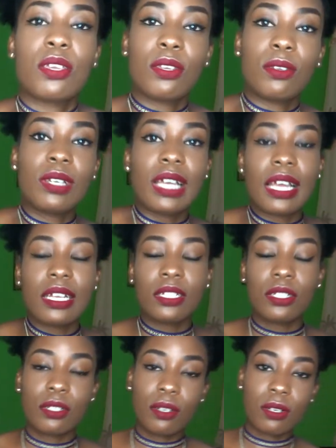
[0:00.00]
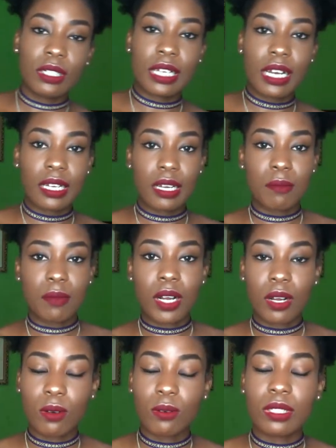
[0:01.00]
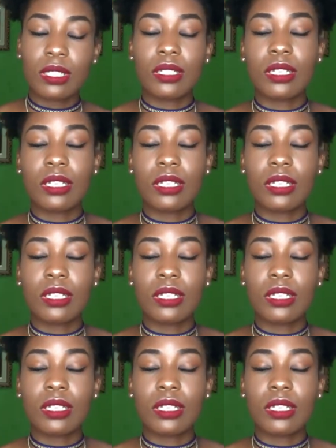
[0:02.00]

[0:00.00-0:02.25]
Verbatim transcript: you guys should go check them out